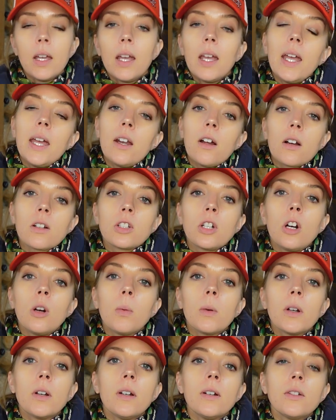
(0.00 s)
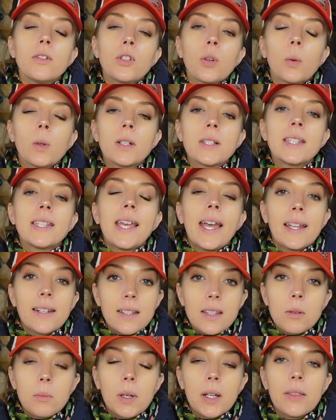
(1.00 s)
In October, towards the end
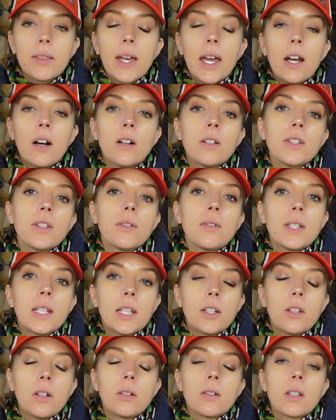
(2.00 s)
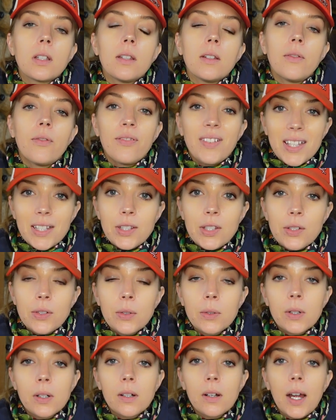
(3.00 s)
of the month, I also did go to the feed
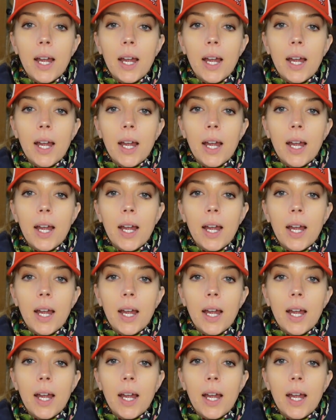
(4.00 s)
store.